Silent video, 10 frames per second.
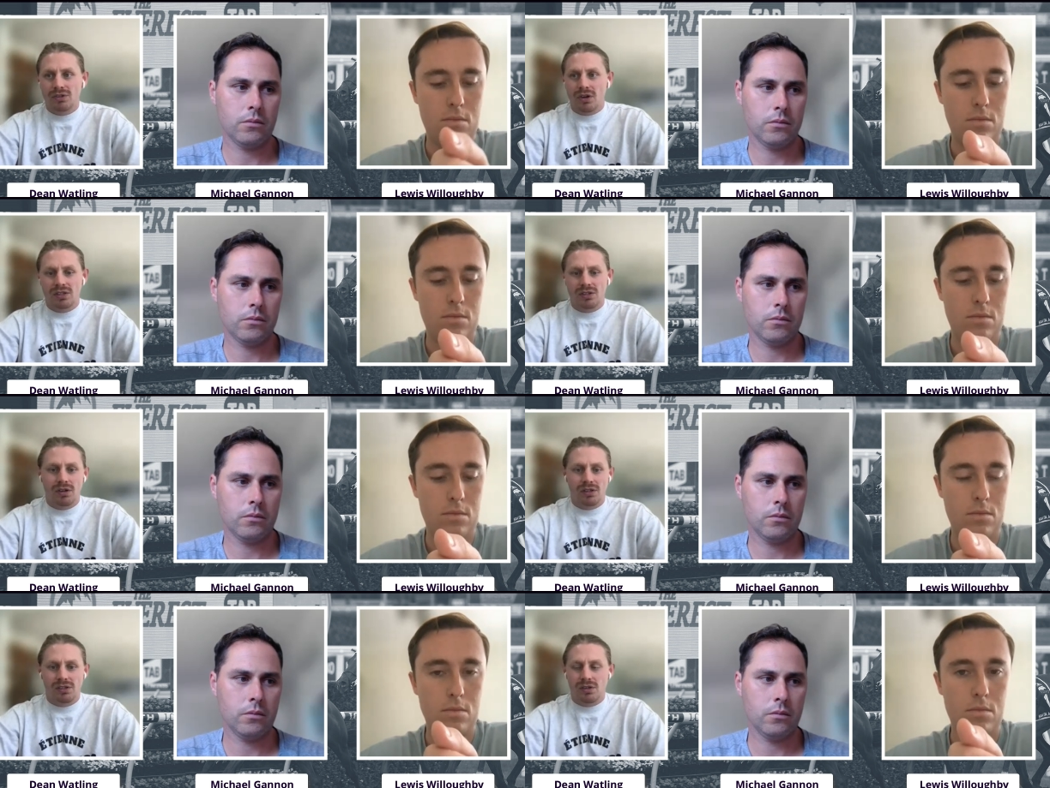Speaker 1: looks like he's
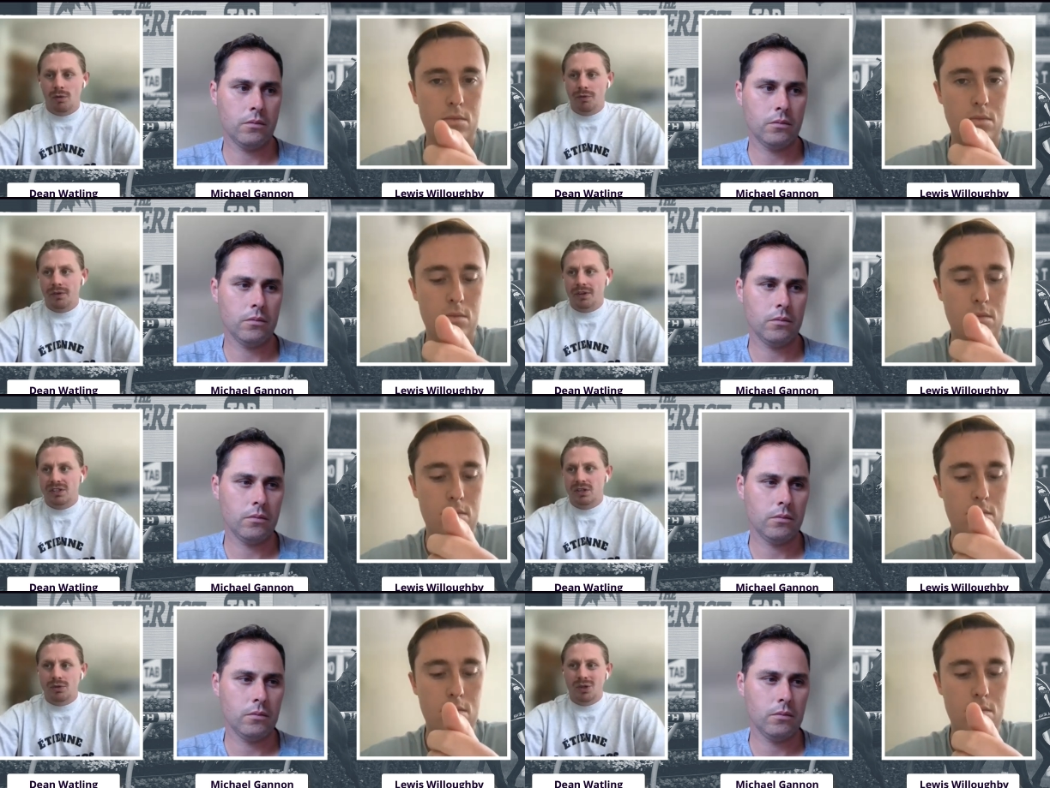got his hoof on the
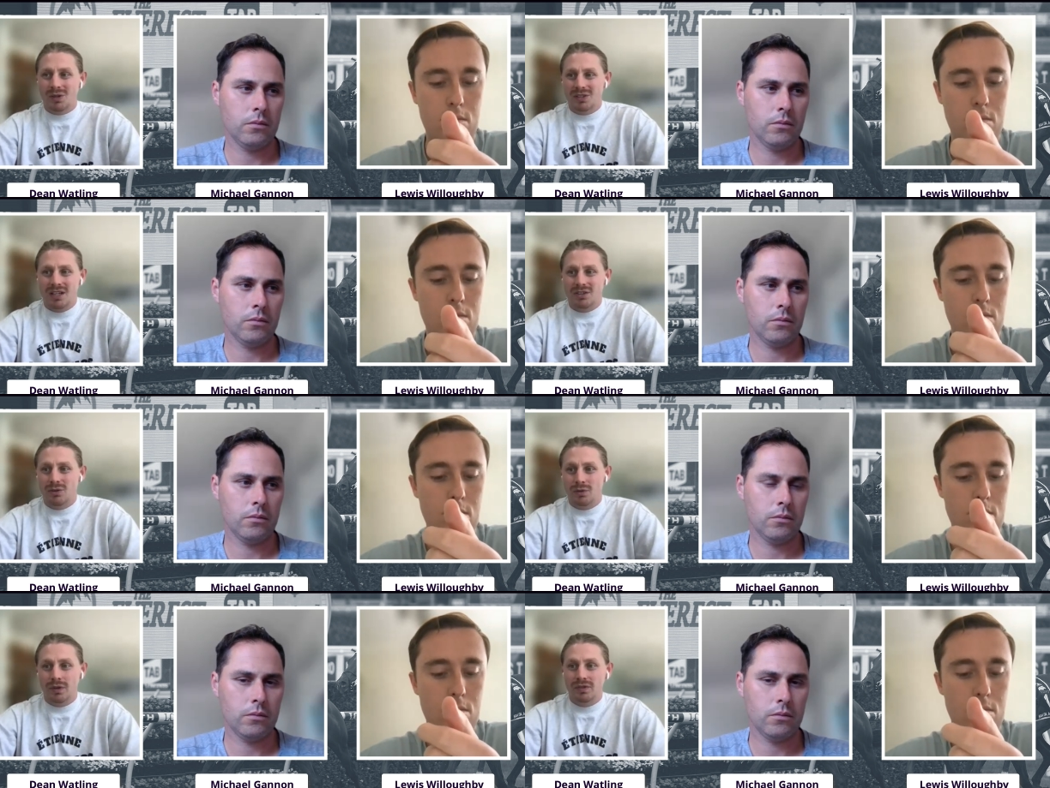till. Do you want to take
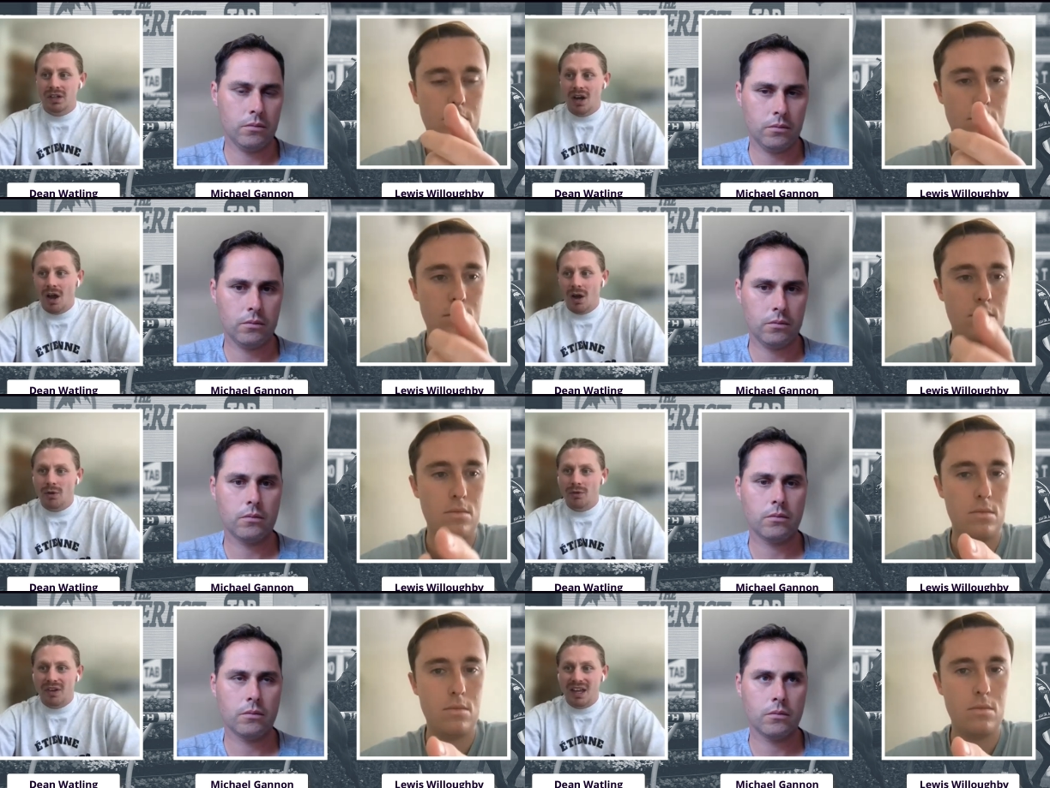250? No.